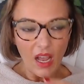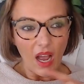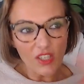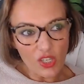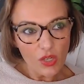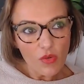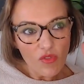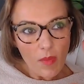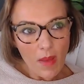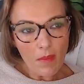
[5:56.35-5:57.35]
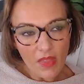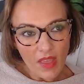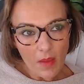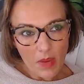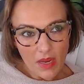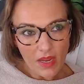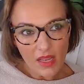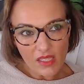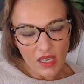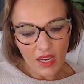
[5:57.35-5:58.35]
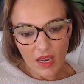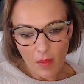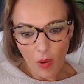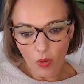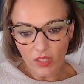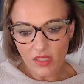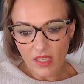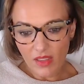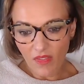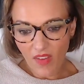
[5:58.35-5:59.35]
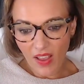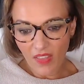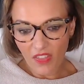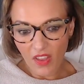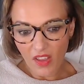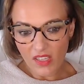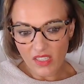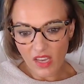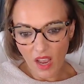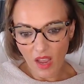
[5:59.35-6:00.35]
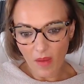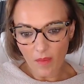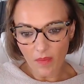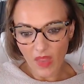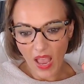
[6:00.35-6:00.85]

I do remember there being a sticking point in the fact that um,